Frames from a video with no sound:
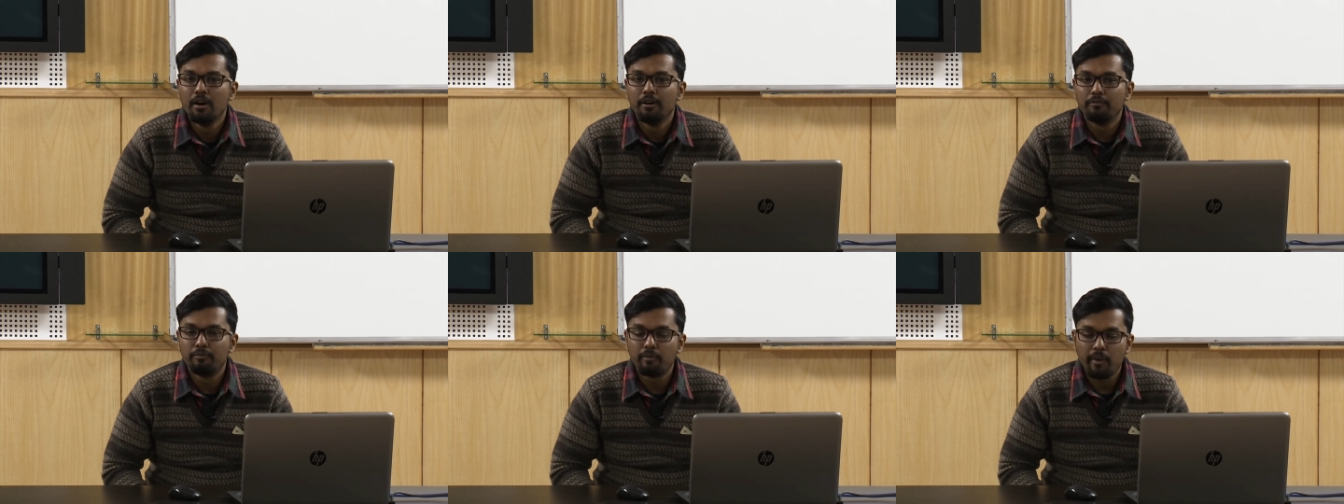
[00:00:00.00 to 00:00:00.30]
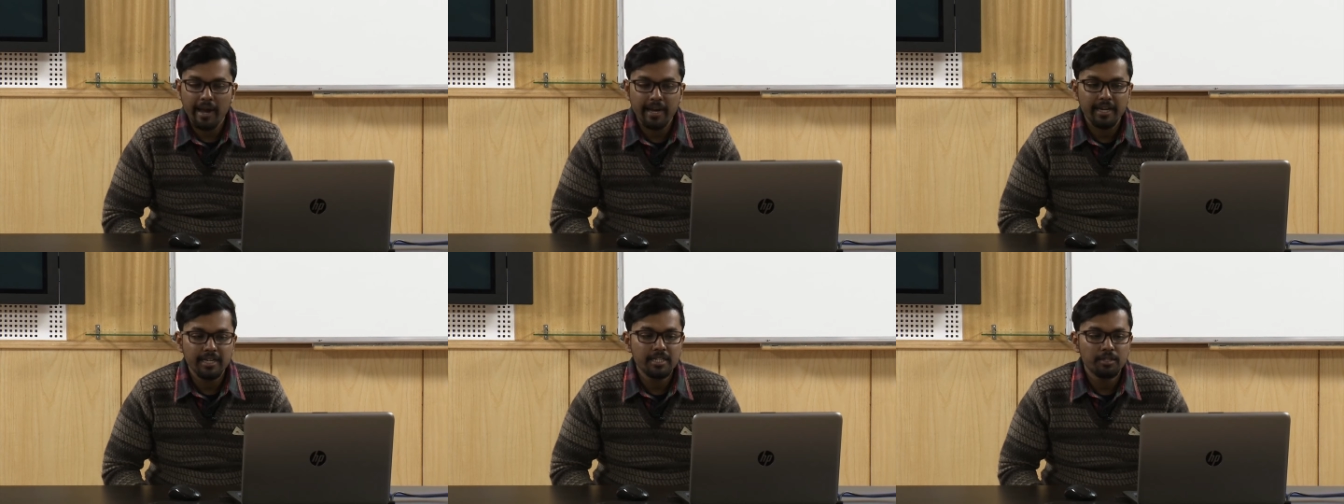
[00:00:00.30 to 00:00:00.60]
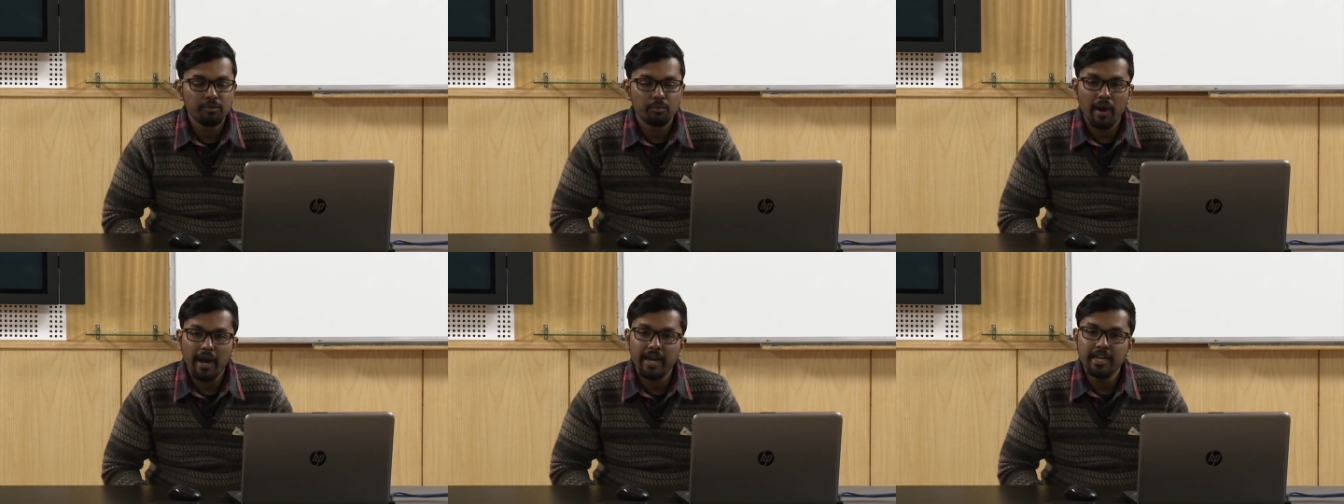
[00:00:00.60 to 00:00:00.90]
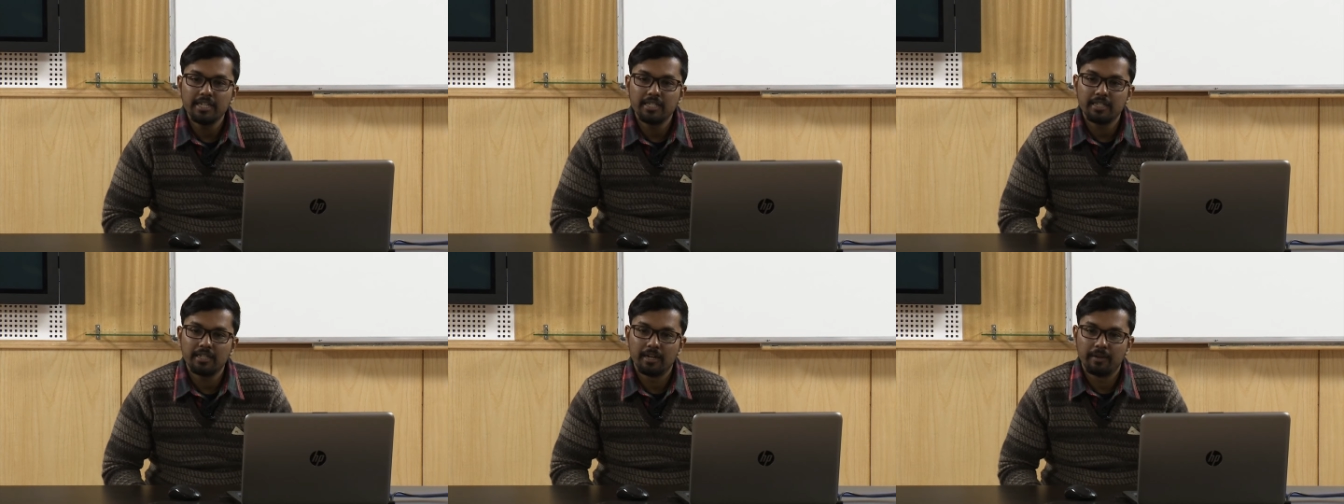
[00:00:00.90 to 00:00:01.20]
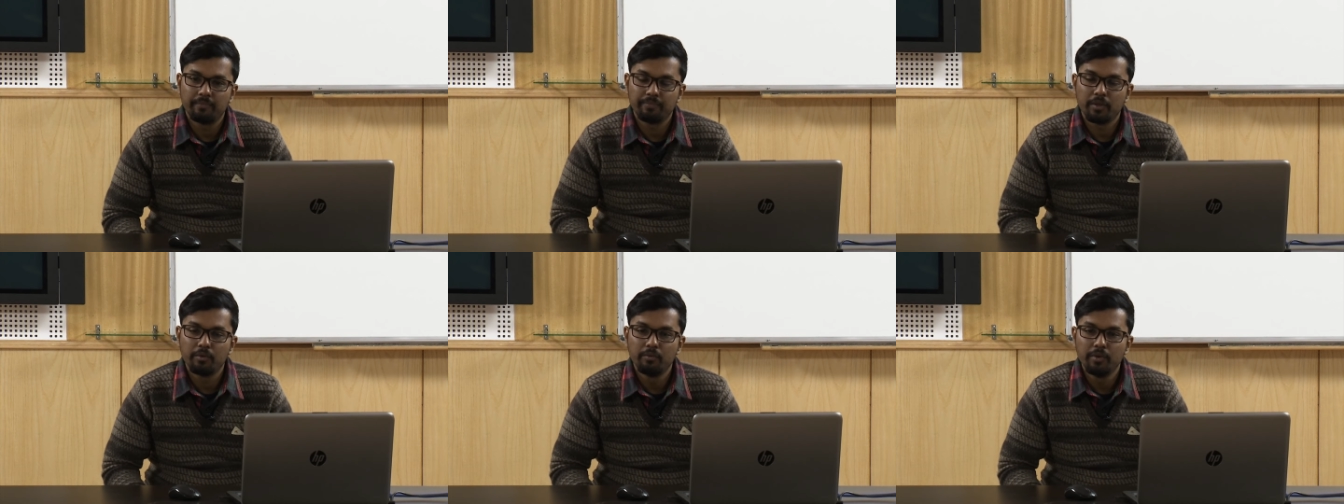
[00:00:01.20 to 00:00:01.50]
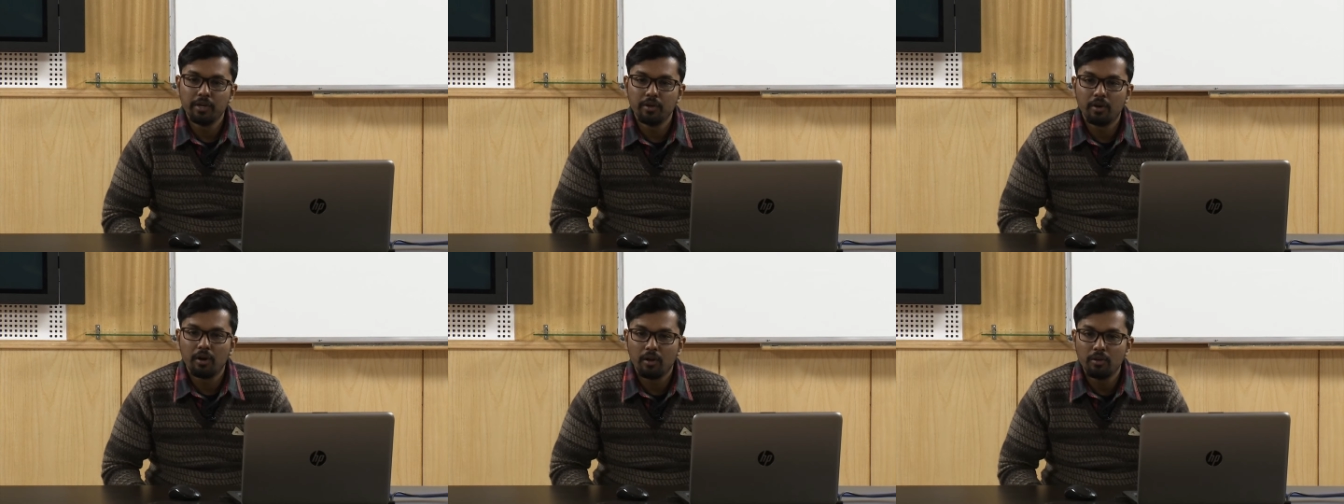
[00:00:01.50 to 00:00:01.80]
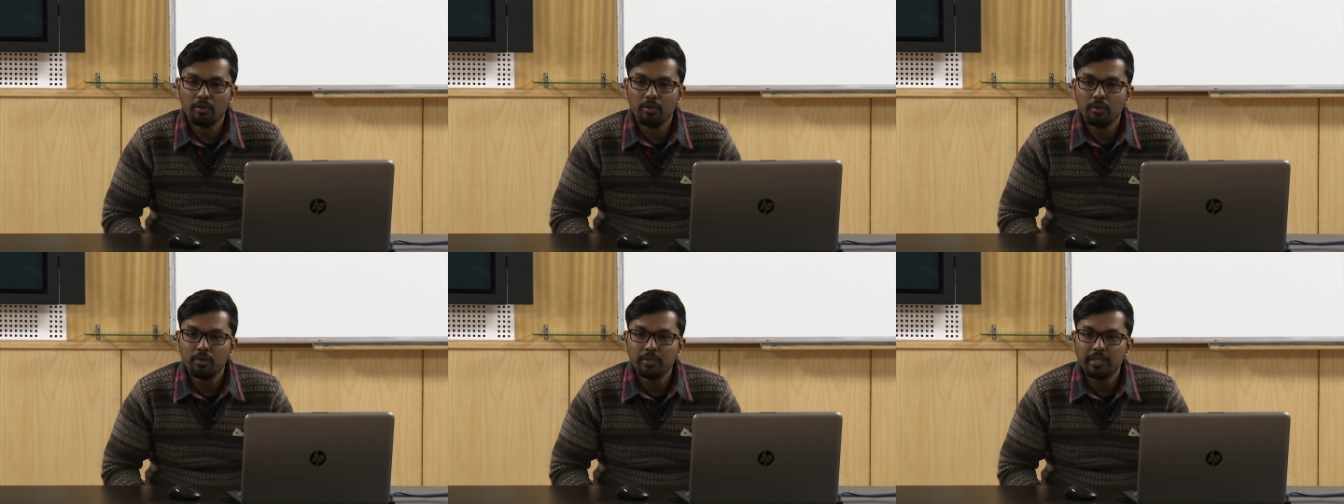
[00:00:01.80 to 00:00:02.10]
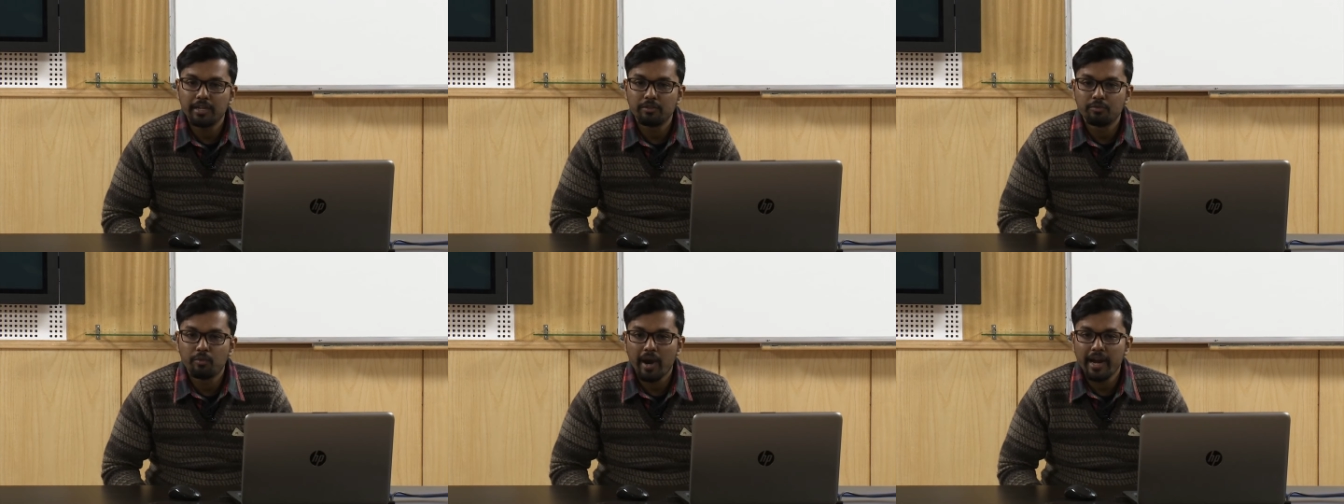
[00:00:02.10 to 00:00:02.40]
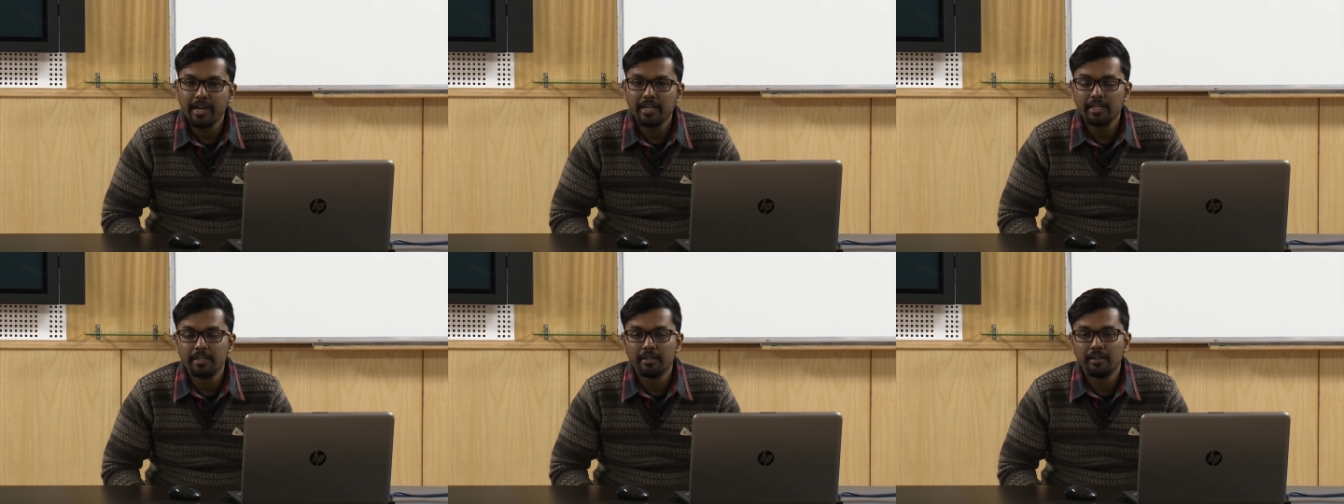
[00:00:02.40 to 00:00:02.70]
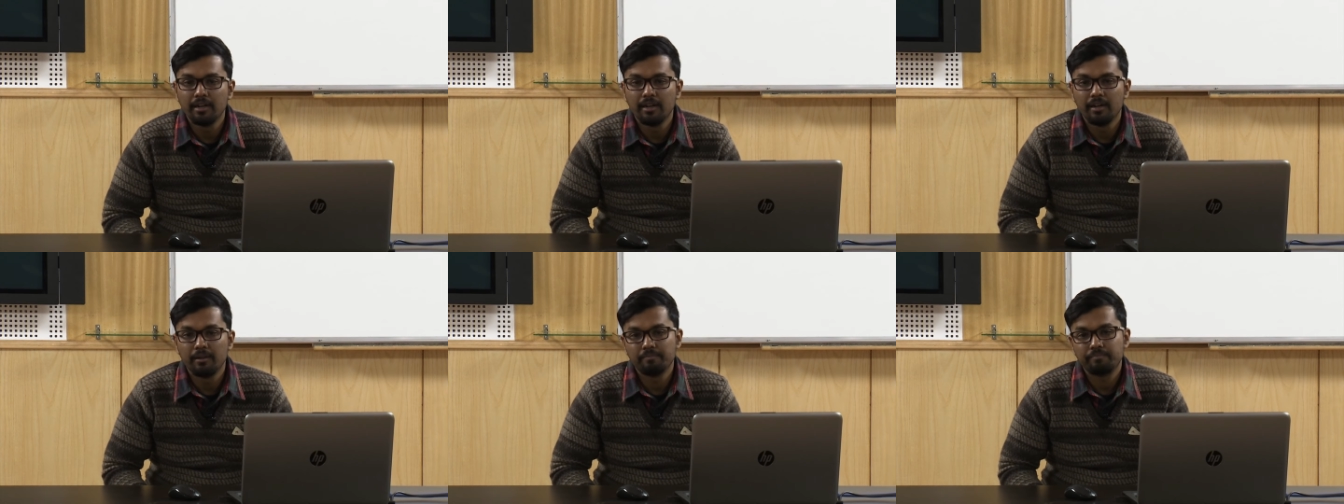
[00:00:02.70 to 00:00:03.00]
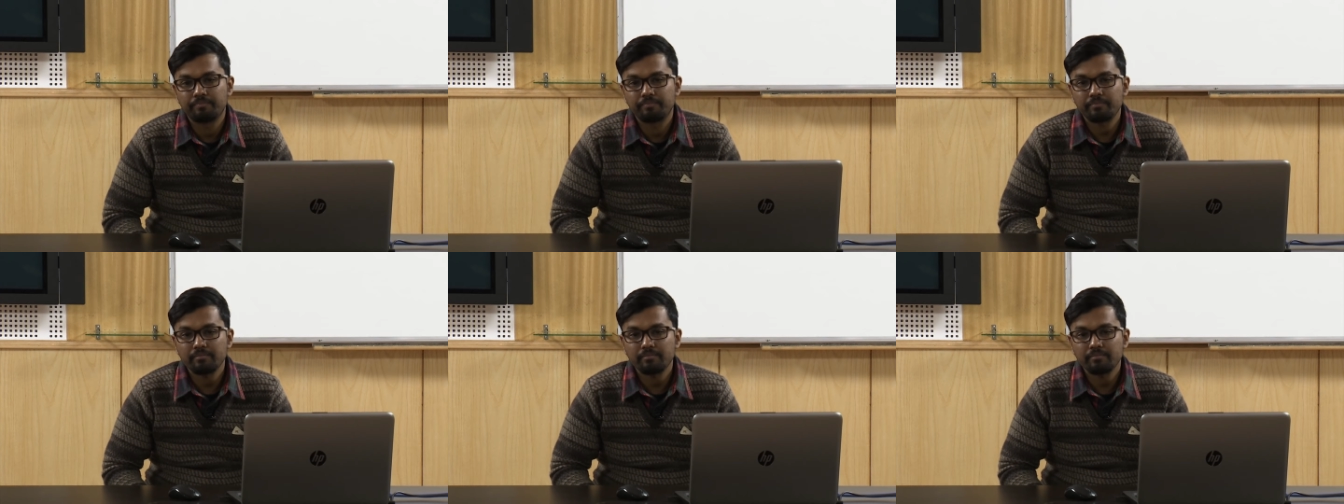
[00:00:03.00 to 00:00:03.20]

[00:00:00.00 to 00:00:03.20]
white, we all know that white in